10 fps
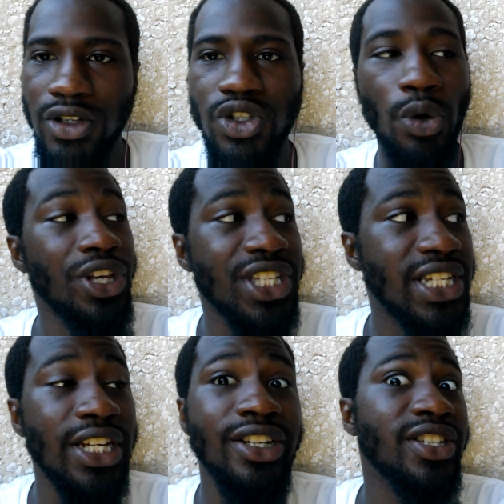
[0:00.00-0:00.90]
So he's
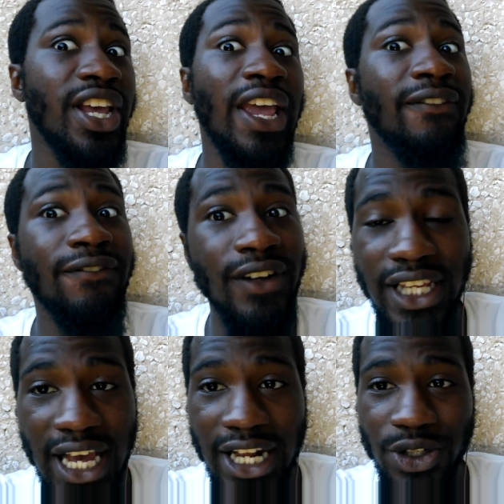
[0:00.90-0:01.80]
still saying
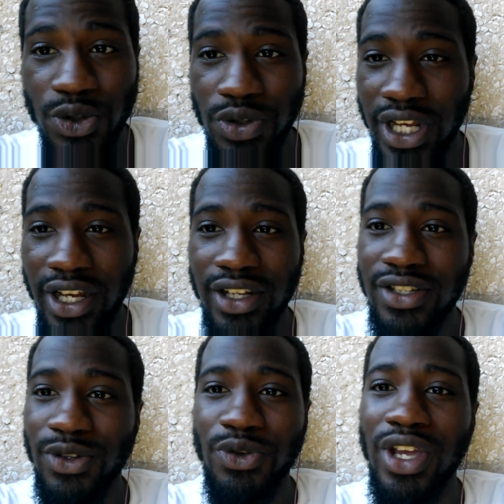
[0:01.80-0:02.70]
flee out of
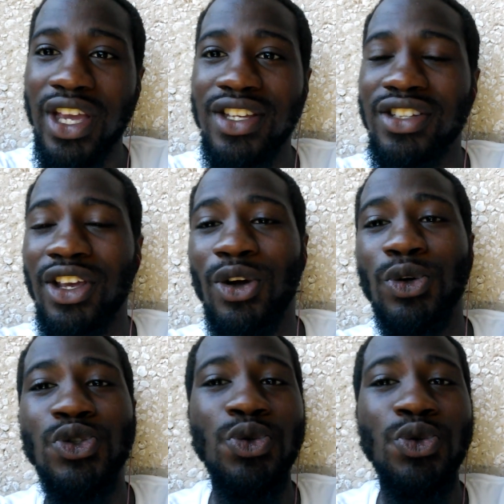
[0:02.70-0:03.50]
Judea. So you can't say go